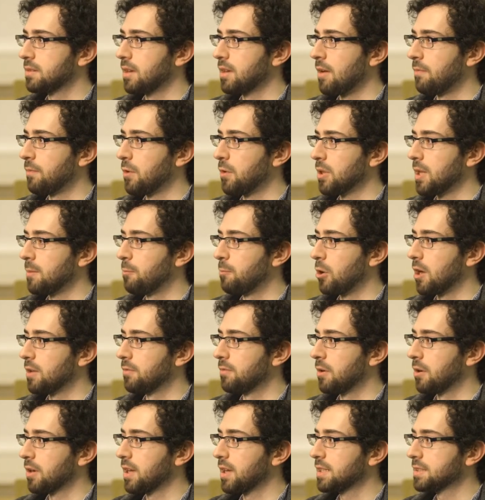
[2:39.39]
a fairly broad
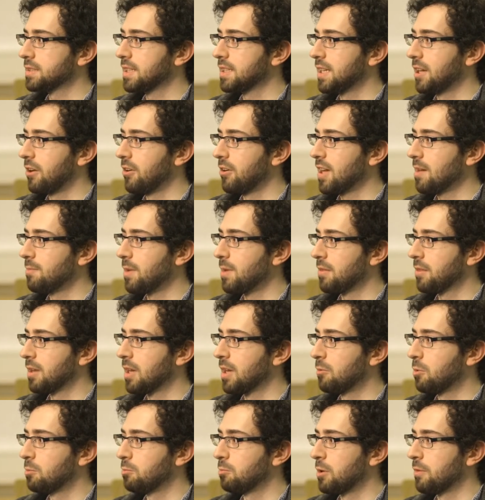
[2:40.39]
focus in the area, but I
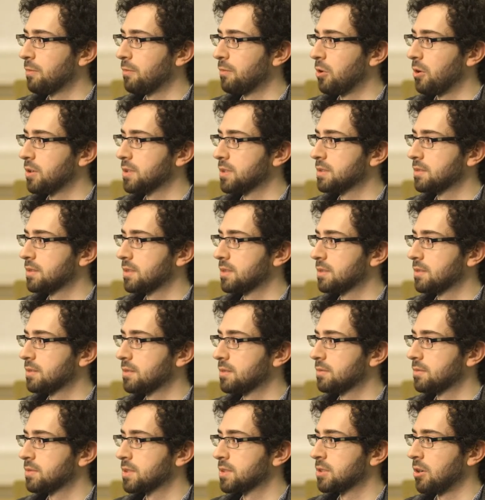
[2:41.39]
think when we
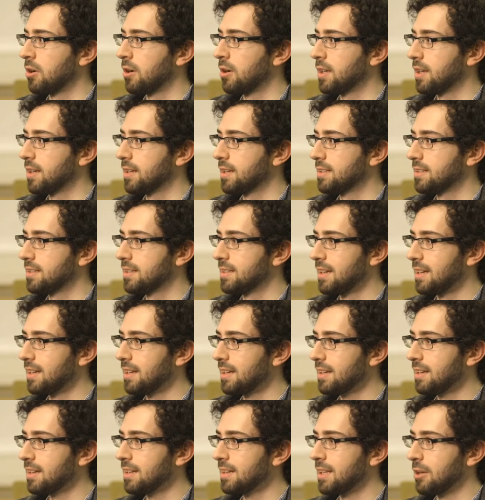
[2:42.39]
first started,
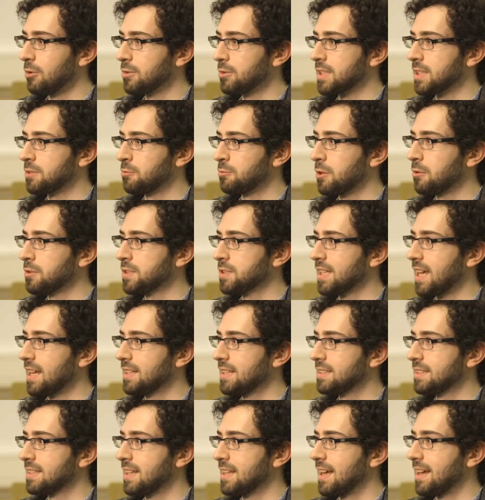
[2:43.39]
there was this real
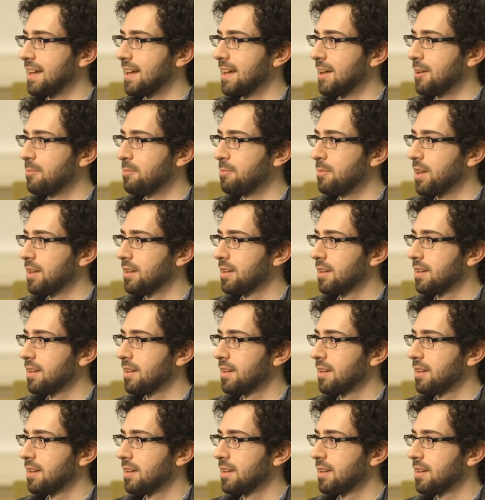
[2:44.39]
sense that um,